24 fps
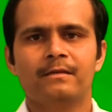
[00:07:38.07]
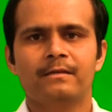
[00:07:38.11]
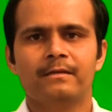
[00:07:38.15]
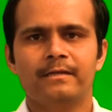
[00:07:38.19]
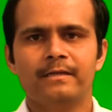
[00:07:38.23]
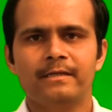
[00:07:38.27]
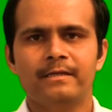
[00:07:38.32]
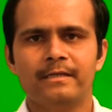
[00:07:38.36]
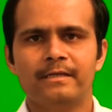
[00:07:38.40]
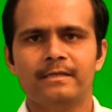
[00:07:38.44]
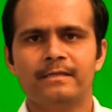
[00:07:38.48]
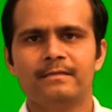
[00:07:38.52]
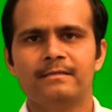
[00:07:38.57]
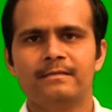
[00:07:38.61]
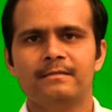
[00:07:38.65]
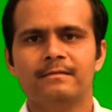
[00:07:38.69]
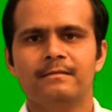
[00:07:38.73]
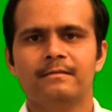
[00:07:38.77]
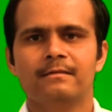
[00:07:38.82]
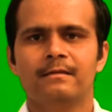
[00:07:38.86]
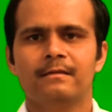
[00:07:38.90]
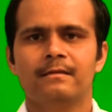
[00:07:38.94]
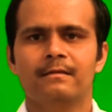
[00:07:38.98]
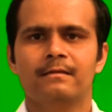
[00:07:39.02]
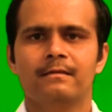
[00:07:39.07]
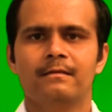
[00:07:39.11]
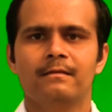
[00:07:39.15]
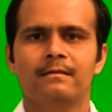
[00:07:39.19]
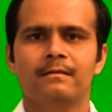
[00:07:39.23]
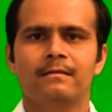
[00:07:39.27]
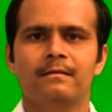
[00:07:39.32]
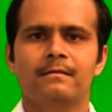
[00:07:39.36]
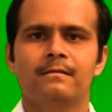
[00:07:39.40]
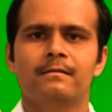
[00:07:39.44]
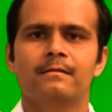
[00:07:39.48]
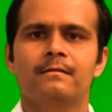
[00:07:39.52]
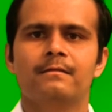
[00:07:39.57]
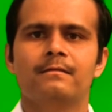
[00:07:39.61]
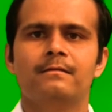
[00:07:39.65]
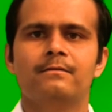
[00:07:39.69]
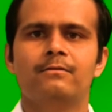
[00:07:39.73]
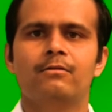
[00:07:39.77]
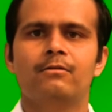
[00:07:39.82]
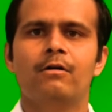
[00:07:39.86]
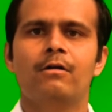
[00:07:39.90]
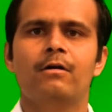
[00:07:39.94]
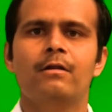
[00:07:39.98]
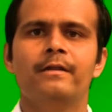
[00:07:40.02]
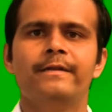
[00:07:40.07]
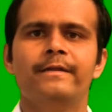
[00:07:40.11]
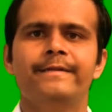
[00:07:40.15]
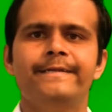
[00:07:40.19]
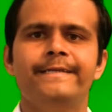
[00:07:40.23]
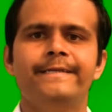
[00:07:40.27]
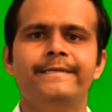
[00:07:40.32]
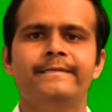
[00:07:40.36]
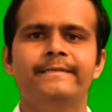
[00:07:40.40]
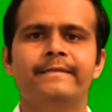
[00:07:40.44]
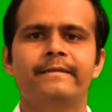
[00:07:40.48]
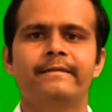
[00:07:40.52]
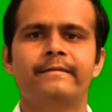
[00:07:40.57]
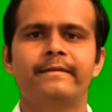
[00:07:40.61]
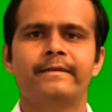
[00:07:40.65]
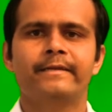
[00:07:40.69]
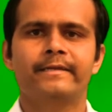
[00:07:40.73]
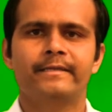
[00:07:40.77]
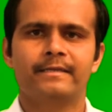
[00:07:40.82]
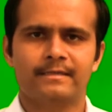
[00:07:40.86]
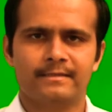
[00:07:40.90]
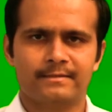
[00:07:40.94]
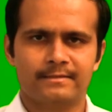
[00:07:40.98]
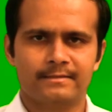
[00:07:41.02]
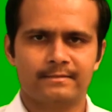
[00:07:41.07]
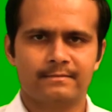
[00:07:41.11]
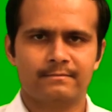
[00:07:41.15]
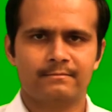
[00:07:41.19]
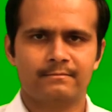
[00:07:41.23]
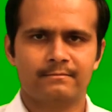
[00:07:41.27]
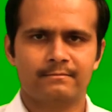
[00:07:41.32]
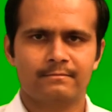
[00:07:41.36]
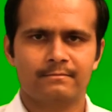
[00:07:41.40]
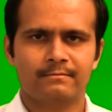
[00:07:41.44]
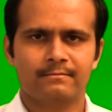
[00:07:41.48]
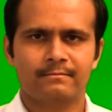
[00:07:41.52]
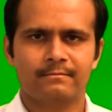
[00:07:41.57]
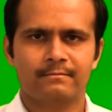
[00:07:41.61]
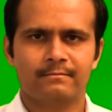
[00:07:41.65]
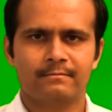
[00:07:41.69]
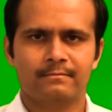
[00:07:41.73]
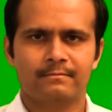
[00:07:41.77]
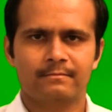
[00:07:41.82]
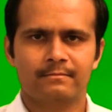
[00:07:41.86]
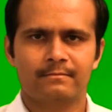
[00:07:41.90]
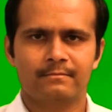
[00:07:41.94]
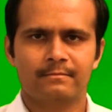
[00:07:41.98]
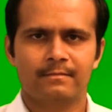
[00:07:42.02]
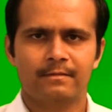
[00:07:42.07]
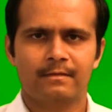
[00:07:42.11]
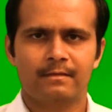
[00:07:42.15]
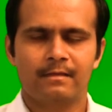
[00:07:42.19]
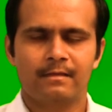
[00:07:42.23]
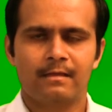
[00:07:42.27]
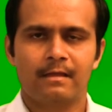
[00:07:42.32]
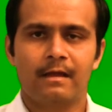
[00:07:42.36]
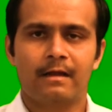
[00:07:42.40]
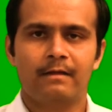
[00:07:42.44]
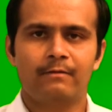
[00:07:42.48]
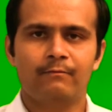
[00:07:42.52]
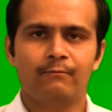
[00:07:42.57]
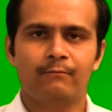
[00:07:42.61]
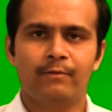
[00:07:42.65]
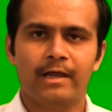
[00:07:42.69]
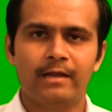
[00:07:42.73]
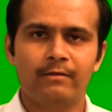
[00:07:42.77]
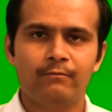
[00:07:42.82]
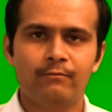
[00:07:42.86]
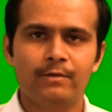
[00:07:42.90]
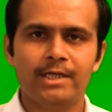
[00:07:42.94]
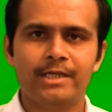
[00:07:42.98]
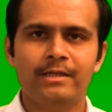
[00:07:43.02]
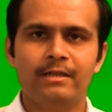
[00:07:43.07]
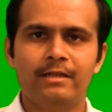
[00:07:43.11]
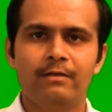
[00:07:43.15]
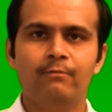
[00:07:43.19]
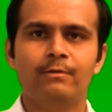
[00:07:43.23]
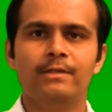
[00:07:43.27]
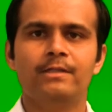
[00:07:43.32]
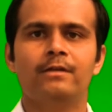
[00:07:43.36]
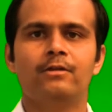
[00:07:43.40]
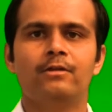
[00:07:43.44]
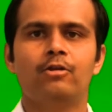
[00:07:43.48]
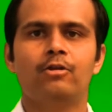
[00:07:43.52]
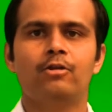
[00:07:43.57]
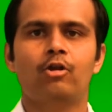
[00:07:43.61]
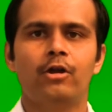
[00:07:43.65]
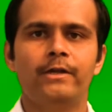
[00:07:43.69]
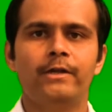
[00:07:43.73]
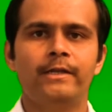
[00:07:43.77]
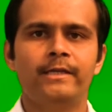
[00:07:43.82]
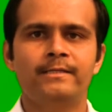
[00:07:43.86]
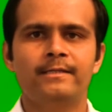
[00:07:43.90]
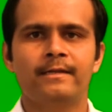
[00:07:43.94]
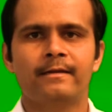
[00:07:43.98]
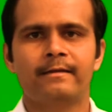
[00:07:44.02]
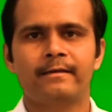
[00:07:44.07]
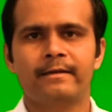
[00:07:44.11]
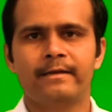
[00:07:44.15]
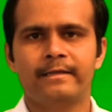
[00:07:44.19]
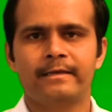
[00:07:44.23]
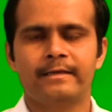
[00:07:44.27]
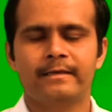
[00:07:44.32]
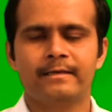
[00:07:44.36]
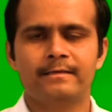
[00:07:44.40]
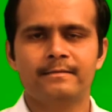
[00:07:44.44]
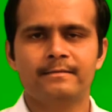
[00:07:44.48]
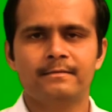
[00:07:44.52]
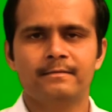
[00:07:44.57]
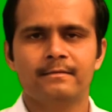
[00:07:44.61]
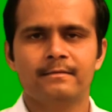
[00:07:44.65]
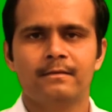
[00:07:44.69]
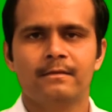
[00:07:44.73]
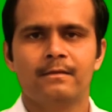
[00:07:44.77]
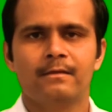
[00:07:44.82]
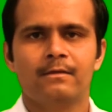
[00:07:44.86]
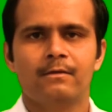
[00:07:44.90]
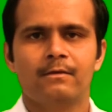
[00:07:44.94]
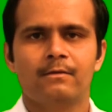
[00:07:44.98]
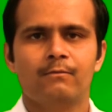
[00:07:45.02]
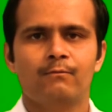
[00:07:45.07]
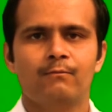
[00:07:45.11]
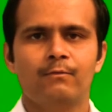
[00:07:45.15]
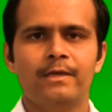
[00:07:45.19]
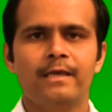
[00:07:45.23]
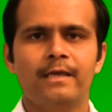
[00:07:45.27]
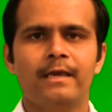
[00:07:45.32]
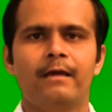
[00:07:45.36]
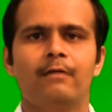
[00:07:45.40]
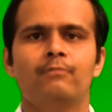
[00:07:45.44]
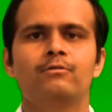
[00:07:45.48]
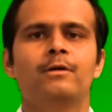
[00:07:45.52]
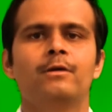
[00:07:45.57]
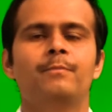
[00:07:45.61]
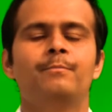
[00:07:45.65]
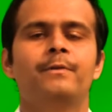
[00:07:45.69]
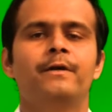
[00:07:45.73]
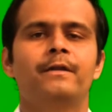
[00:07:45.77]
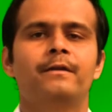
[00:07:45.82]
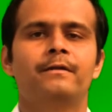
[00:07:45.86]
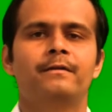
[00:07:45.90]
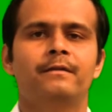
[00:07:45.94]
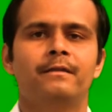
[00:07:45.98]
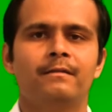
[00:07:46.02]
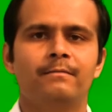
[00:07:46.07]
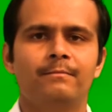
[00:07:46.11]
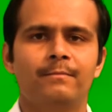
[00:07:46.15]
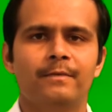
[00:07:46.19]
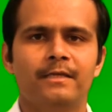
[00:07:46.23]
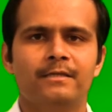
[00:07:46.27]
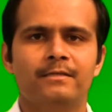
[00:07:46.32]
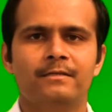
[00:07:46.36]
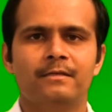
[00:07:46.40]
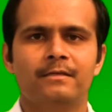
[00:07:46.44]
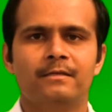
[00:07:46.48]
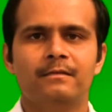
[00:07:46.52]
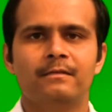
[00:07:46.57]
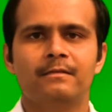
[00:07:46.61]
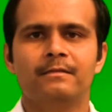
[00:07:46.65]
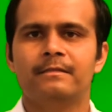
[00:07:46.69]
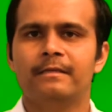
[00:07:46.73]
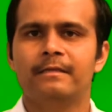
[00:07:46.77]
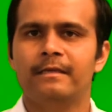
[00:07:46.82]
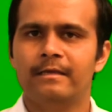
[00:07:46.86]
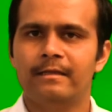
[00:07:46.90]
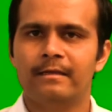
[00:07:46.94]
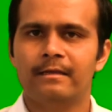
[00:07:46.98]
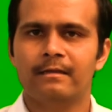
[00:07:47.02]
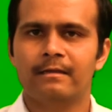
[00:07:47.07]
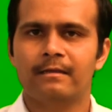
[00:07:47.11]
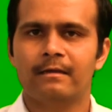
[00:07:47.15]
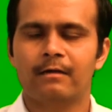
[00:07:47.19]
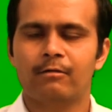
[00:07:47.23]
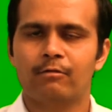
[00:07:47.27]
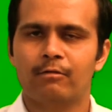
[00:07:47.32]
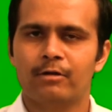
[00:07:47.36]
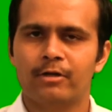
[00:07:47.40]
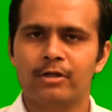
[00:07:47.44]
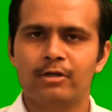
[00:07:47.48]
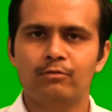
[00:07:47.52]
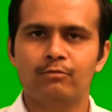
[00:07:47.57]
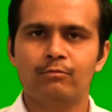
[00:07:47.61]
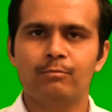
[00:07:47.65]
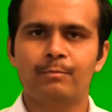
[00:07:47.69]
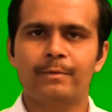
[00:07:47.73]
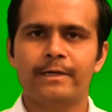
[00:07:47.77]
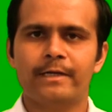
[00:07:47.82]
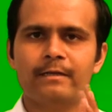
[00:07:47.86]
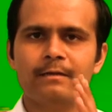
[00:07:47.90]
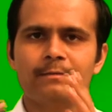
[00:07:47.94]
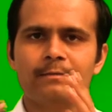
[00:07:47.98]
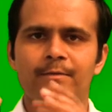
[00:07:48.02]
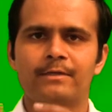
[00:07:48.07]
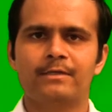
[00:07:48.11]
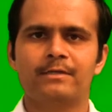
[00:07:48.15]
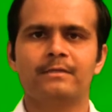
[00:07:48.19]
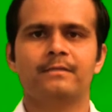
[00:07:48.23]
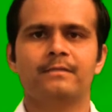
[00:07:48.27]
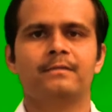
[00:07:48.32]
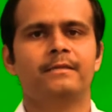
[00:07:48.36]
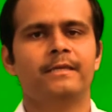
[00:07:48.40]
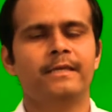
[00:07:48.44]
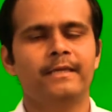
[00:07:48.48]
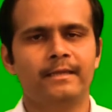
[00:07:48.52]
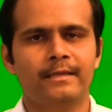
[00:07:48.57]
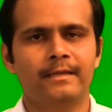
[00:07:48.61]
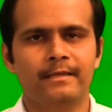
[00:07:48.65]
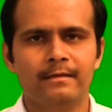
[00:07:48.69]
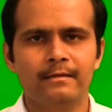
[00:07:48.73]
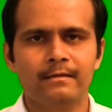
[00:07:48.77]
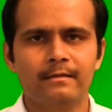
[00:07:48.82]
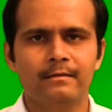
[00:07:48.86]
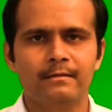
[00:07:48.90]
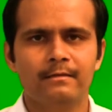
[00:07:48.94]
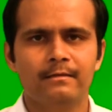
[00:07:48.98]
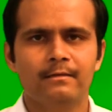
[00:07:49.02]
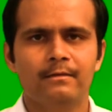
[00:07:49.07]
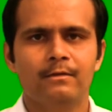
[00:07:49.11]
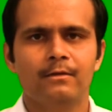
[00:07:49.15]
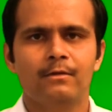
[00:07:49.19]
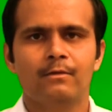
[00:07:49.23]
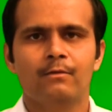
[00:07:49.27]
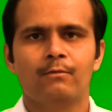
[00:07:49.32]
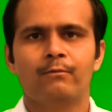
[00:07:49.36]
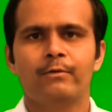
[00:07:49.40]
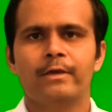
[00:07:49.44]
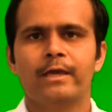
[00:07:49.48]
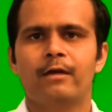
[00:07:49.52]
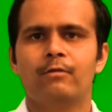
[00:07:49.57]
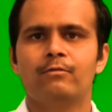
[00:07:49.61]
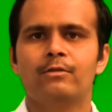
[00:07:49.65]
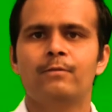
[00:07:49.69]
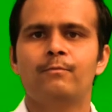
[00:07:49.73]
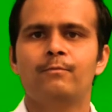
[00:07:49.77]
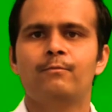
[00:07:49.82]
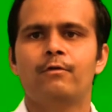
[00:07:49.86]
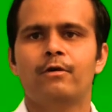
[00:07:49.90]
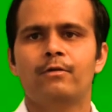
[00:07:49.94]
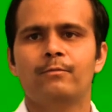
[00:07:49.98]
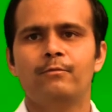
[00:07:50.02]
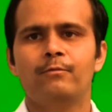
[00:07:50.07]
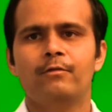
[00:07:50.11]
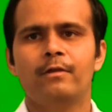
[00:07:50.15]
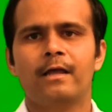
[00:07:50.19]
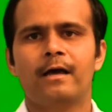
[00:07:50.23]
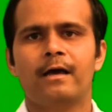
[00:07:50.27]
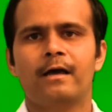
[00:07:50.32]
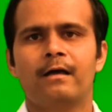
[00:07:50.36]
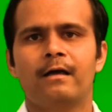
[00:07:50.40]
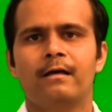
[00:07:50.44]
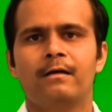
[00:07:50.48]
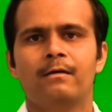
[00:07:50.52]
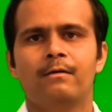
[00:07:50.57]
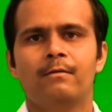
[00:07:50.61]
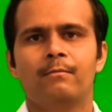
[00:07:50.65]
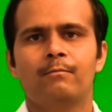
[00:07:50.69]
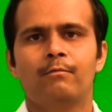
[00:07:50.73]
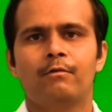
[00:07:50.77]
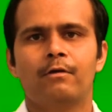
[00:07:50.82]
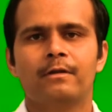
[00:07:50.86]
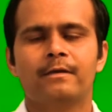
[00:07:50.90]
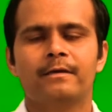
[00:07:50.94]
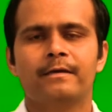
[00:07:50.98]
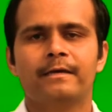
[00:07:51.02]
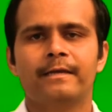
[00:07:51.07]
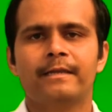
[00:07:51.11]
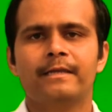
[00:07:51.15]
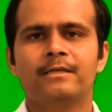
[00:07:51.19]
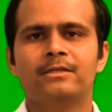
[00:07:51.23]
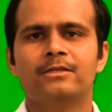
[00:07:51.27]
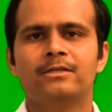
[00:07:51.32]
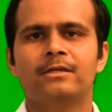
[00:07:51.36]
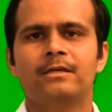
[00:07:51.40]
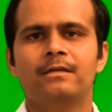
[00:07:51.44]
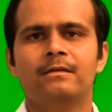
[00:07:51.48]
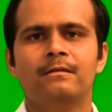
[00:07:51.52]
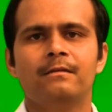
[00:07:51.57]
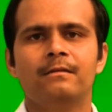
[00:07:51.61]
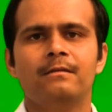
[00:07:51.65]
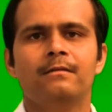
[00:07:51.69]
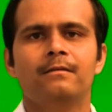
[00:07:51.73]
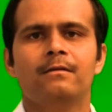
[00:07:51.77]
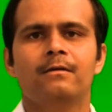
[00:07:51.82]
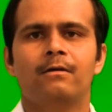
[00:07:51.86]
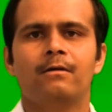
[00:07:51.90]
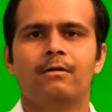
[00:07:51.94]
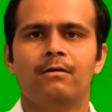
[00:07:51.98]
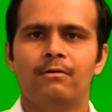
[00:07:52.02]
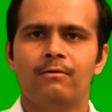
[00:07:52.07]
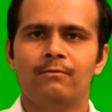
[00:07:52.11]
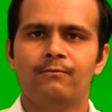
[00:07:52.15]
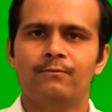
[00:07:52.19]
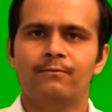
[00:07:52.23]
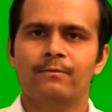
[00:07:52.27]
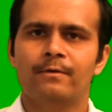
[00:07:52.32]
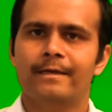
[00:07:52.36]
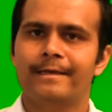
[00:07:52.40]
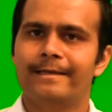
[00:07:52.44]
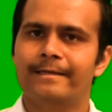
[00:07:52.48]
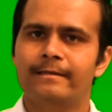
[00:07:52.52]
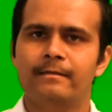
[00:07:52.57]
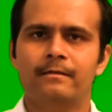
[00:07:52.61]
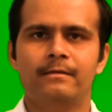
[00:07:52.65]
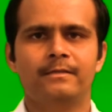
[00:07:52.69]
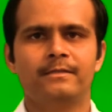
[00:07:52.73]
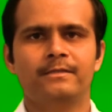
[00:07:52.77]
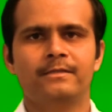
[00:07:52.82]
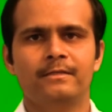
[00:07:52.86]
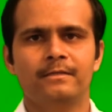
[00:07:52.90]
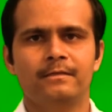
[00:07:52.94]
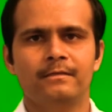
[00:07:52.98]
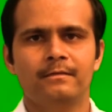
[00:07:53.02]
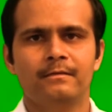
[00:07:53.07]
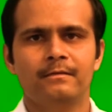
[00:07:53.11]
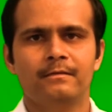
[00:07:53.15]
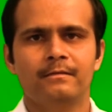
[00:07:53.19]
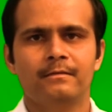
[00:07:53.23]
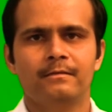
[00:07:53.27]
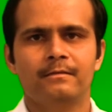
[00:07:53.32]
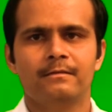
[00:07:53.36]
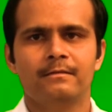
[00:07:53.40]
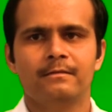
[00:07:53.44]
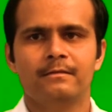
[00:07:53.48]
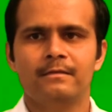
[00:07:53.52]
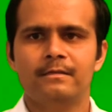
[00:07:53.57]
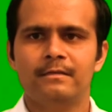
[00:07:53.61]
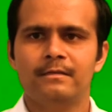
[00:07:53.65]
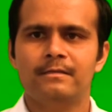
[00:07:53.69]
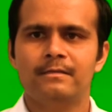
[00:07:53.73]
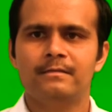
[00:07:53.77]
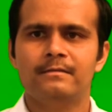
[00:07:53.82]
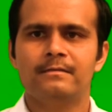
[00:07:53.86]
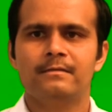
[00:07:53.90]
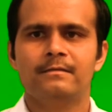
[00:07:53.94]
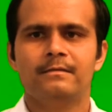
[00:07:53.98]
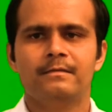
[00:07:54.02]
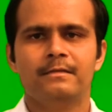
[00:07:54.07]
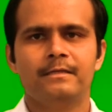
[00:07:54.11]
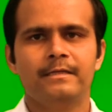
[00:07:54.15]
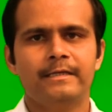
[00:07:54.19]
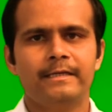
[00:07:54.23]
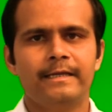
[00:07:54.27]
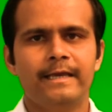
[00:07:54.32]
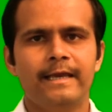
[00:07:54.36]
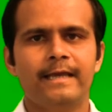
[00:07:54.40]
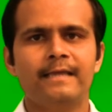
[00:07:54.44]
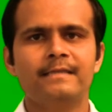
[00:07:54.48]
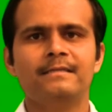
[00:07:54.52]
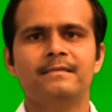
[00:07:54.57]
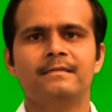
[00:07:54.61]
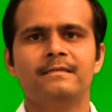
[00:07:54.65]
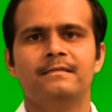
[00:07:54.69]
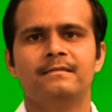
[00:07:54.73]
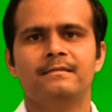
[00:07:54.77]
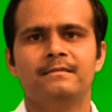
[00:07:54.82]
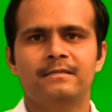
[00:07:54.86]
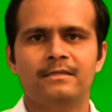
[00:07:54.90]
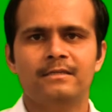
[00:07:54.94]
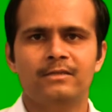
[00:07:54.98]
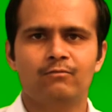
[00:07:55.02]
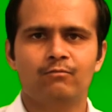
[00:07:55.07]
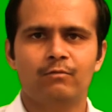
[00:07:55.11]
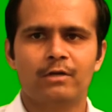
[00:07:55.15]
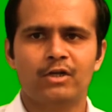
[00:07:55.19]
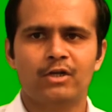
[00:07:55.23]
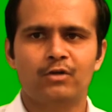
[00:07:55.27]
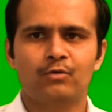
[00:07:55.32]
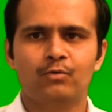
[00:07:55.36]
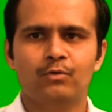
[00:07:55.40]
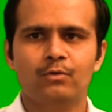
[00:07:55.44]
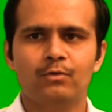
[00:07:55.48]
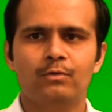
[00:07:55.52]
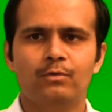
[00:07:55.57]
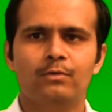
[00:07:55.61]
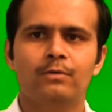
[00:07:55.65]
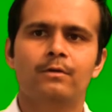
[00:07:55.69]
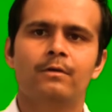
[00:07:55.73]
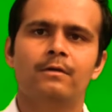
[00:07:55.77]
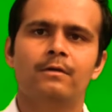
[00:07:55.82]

it is non-degenerate case. And when we deal with the non-degenerate case, we have the perturbation theory. According to perturbation theory, we have the formula for correction of energy is E dash is equal to